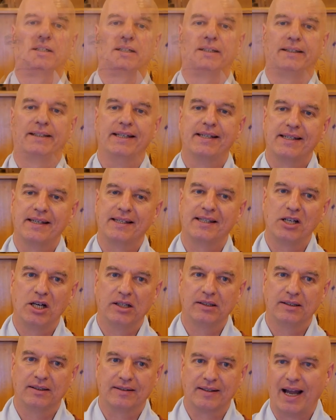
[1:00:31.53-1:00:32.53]
This is
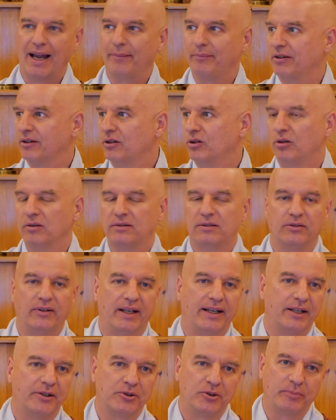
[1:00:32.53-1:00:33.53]
not the time to go to
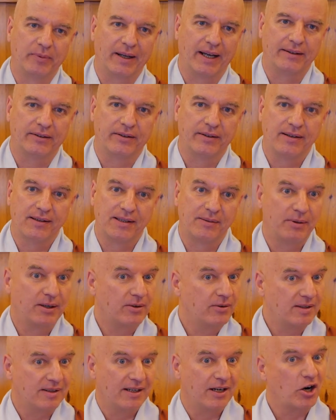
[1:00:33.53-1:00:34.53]
any group gatherings
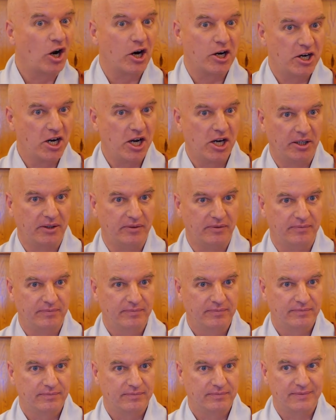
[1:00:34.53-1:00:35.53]
because there are none.
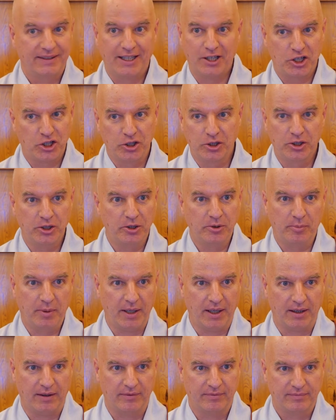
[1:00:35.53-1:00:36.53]
There shouldn't
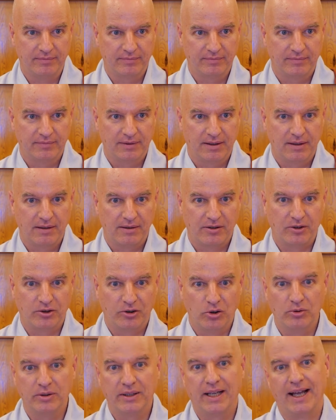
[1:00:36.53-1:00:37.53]
be. So you
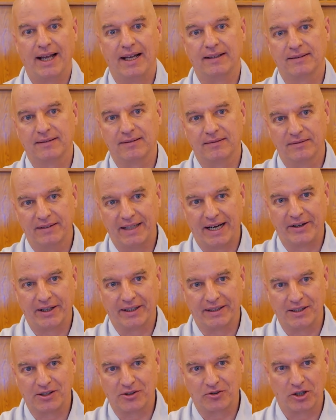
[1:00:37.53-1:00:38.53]
don't get
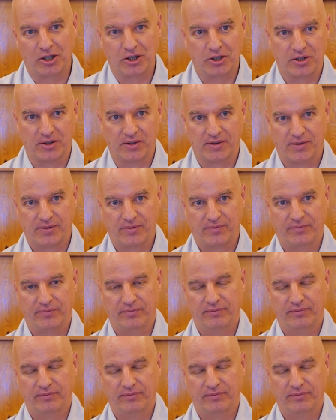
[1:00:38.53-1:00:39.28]
direct instructions.